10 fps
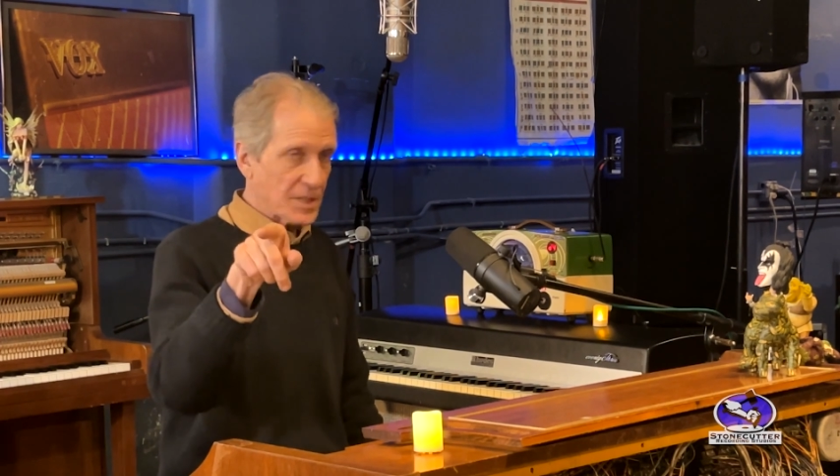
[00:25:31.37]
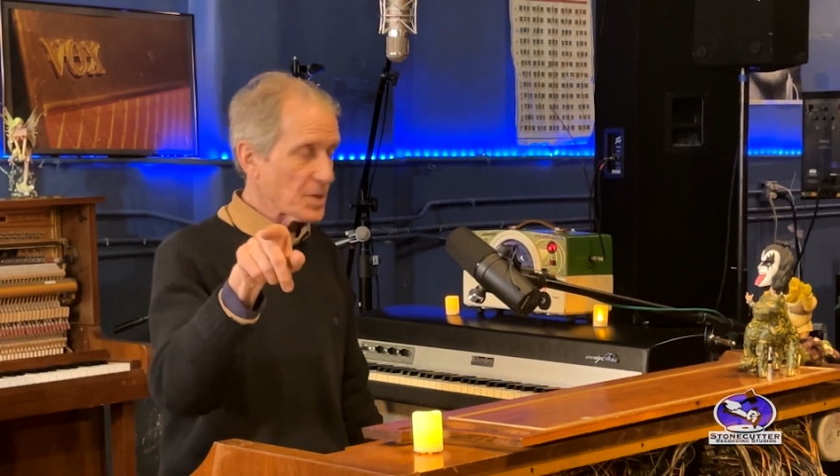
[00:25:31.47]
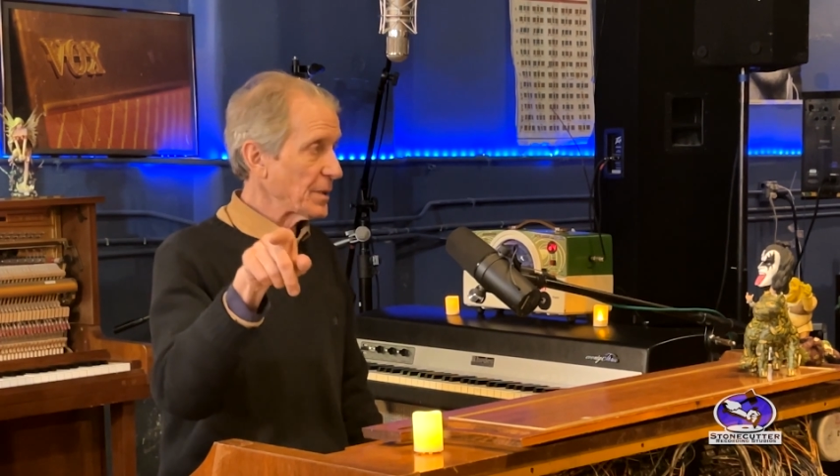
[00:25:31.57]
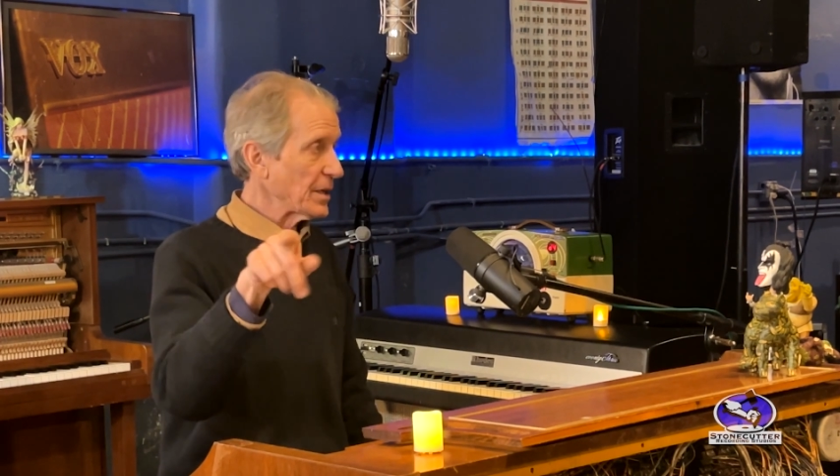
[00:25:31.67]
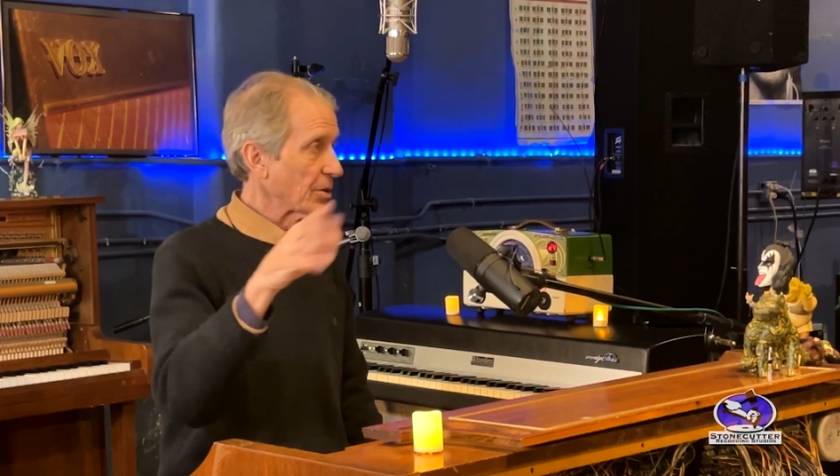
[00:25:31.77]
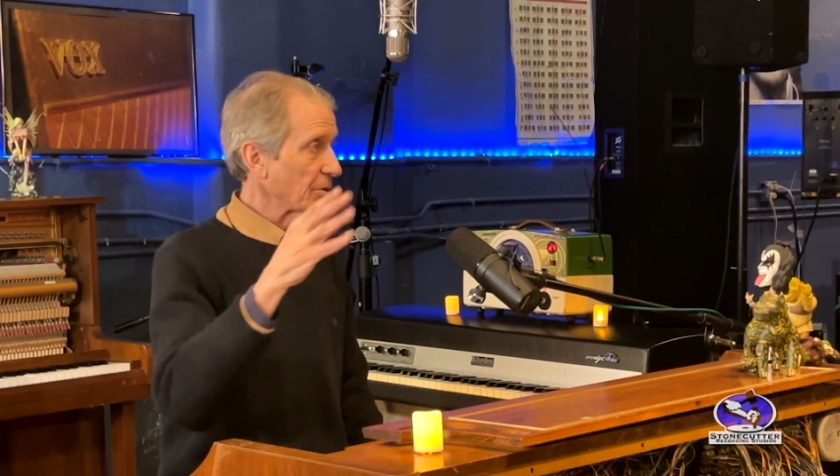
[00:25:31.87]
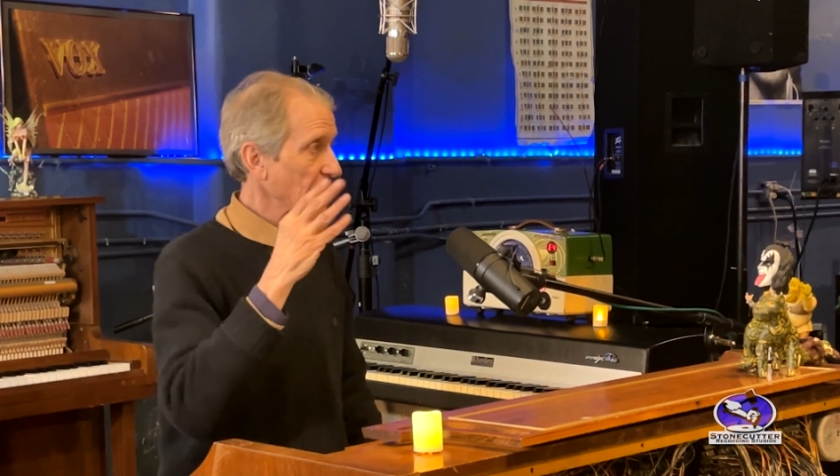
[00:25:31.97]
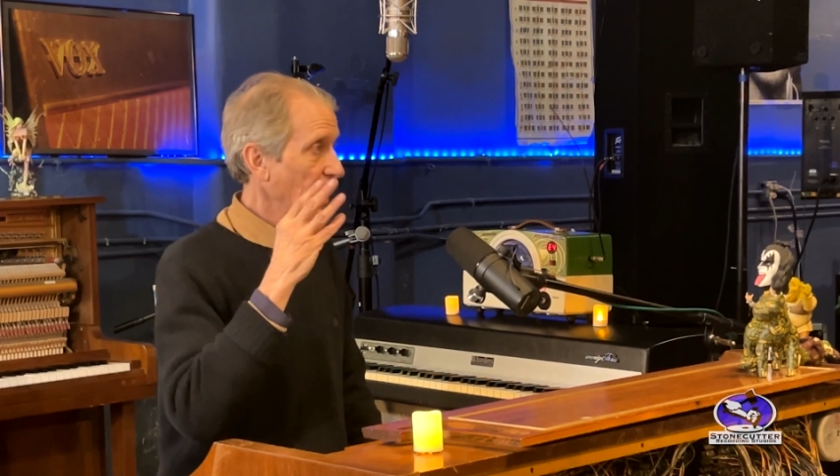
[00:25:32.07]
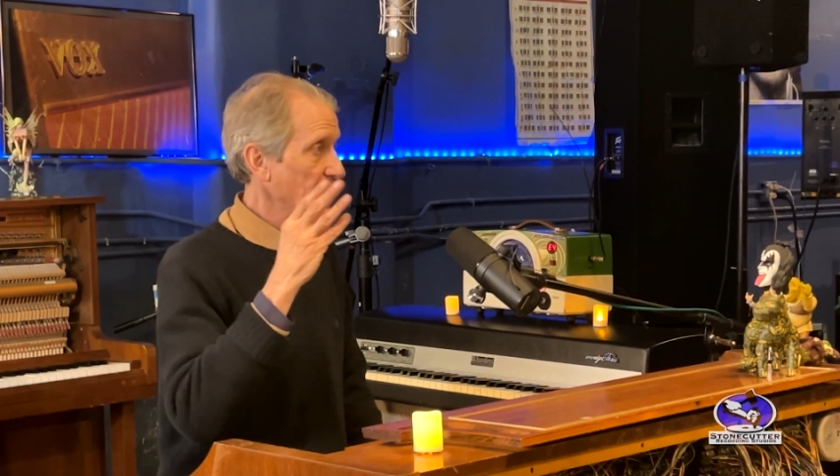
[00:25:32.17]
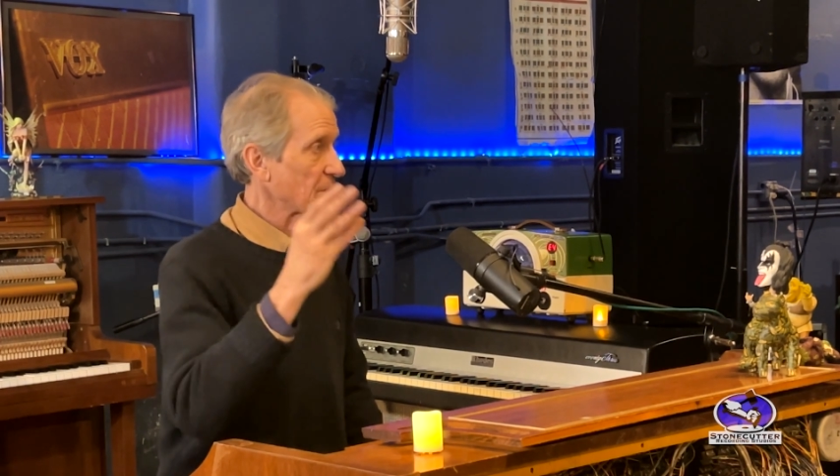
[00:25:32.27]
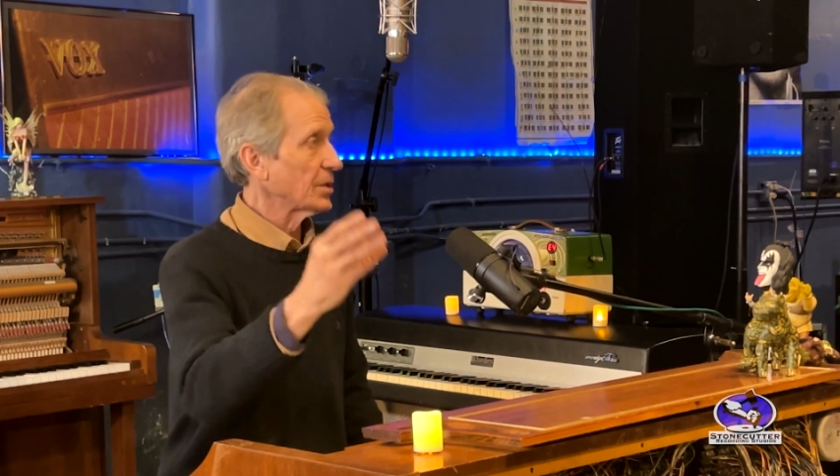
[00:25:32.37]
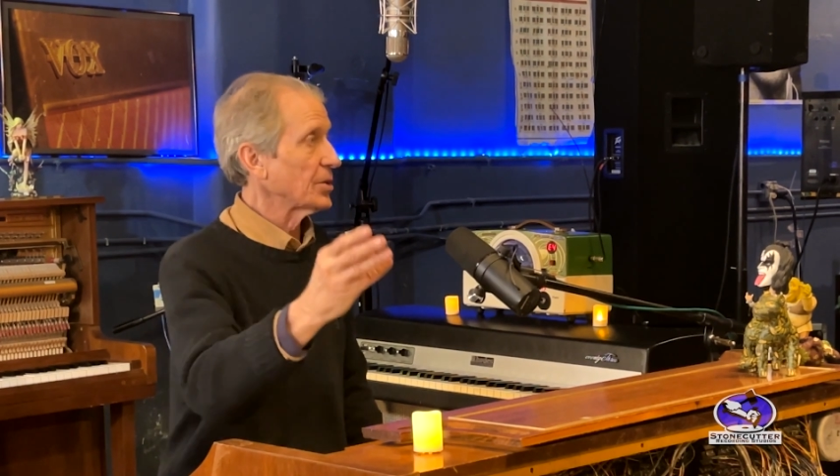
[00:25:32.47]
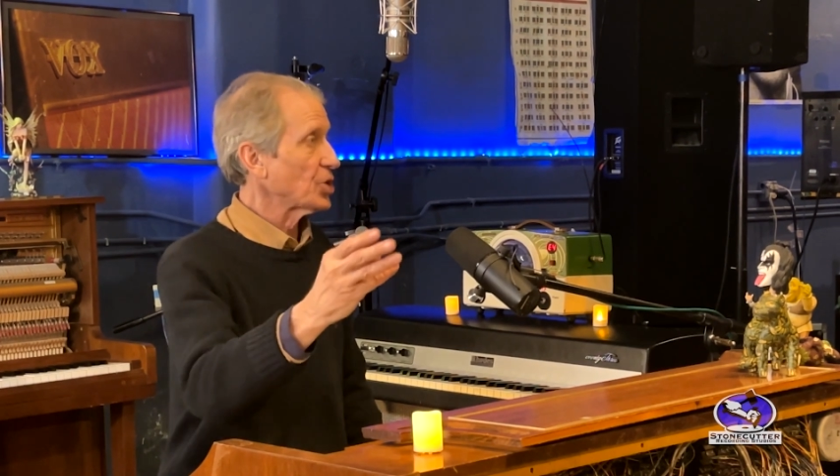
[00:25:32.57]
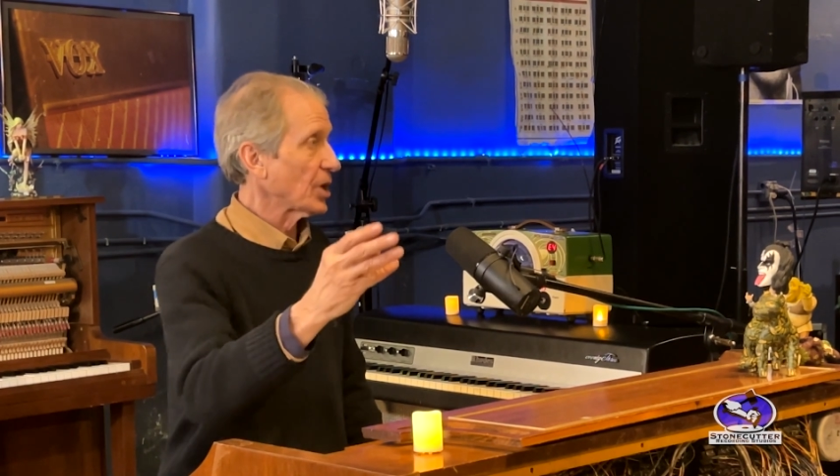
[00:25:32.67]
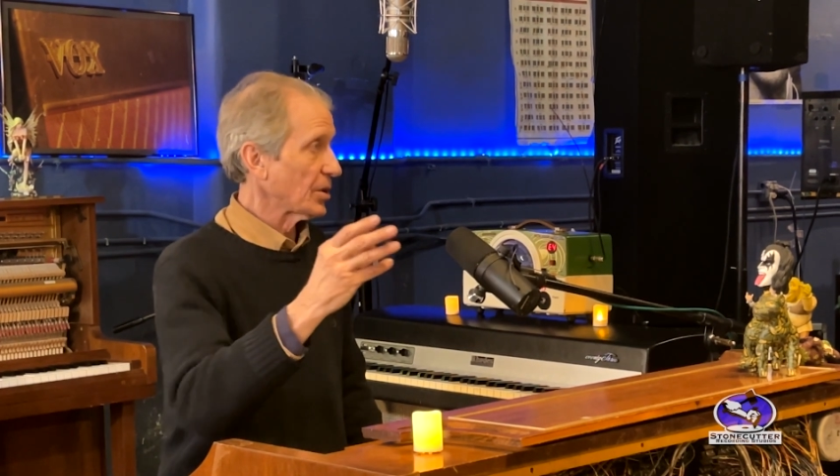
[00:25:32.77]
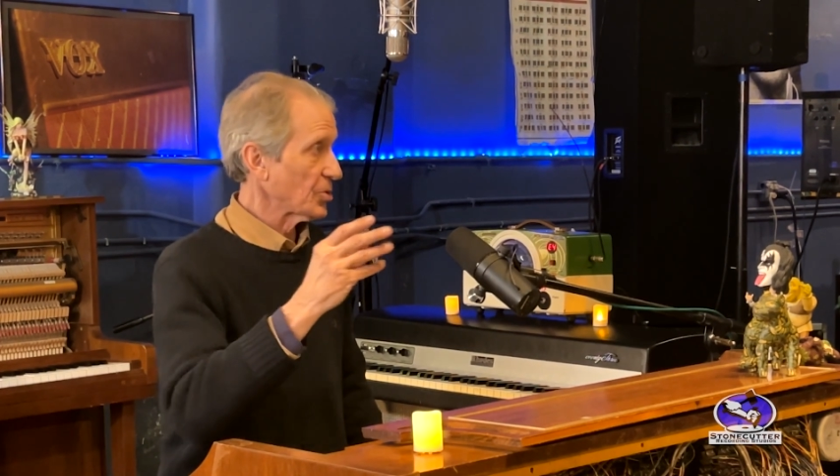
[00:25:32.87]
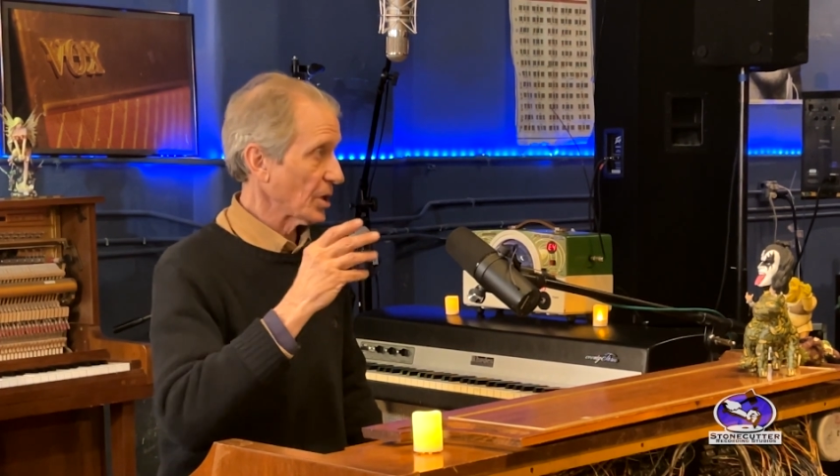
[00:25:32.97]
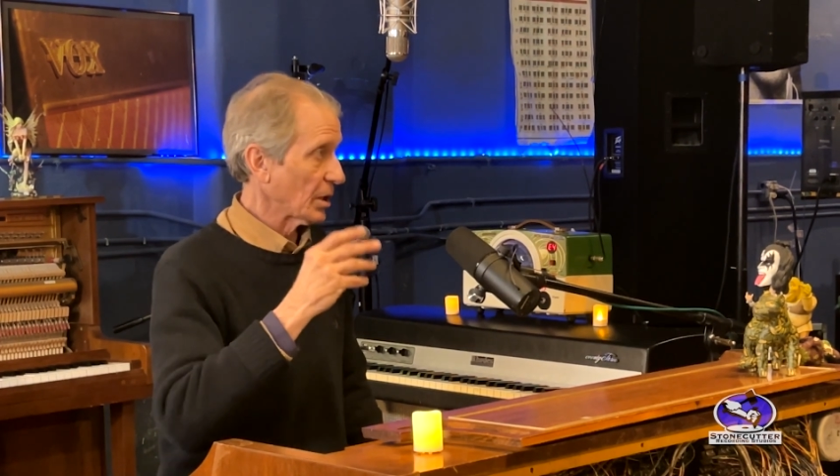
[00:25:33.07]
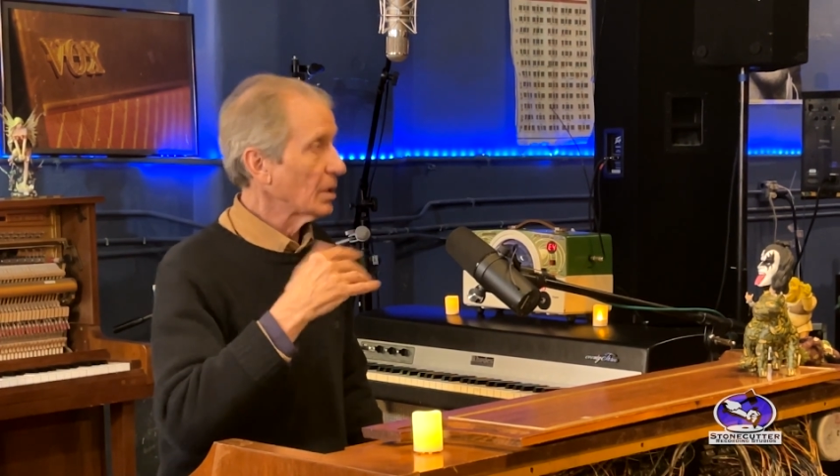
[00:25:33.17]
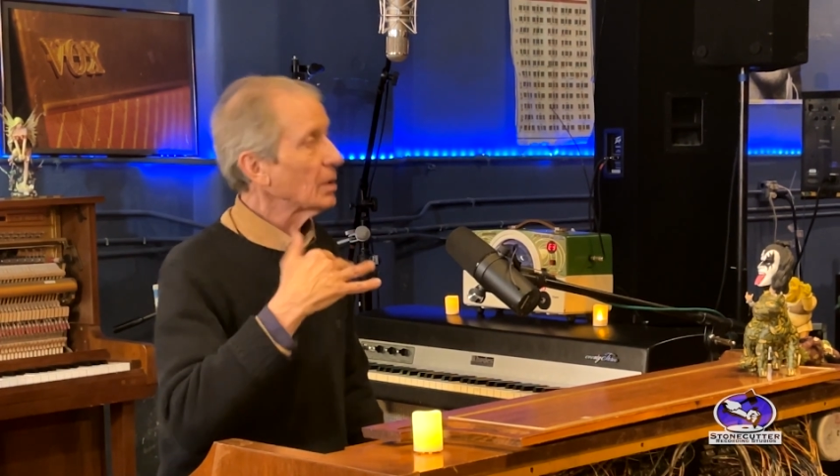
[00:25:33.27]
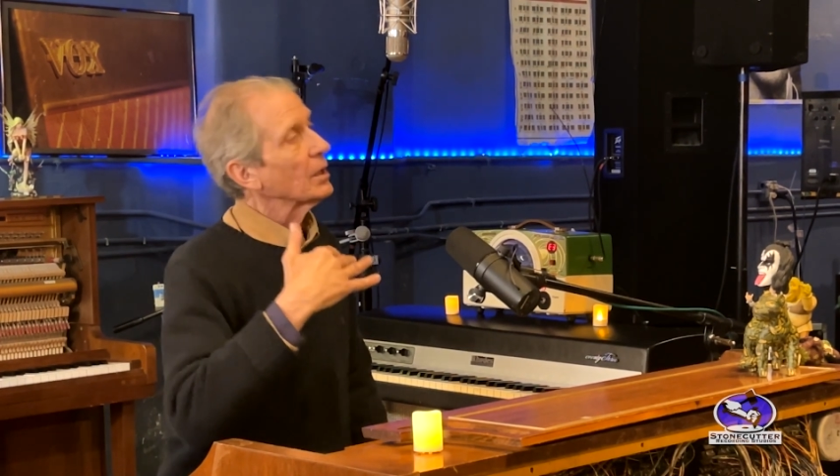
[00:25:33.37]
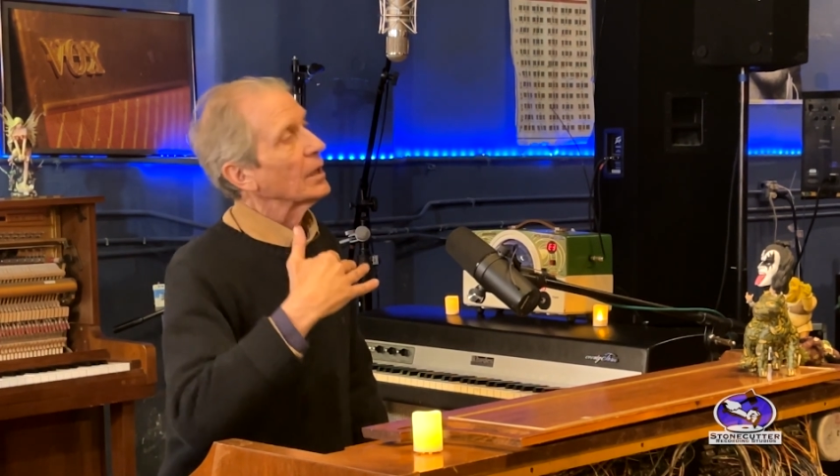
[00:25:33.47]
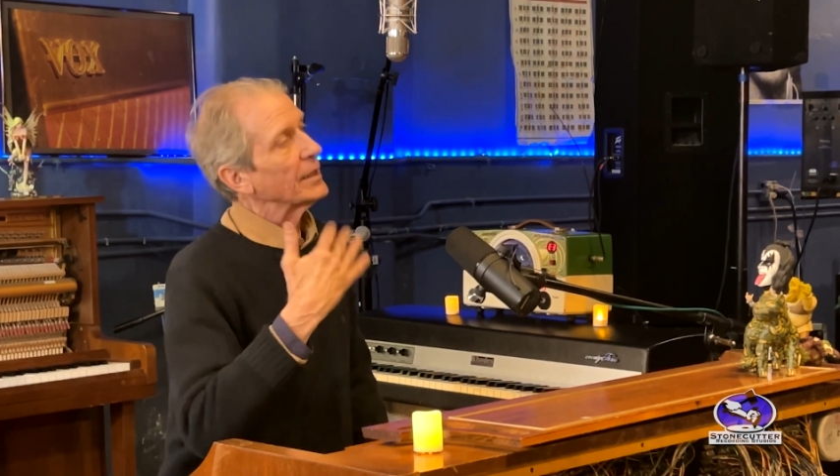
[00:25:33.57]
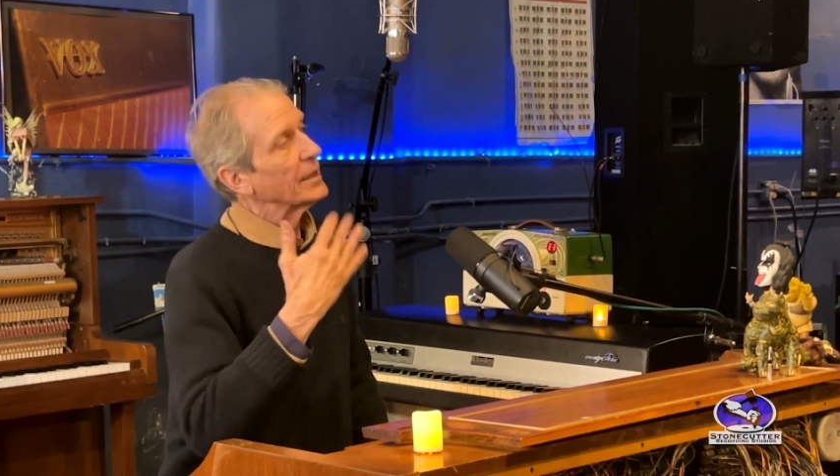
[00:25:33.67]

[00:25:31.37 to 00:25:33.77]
speaker is constantly changing, and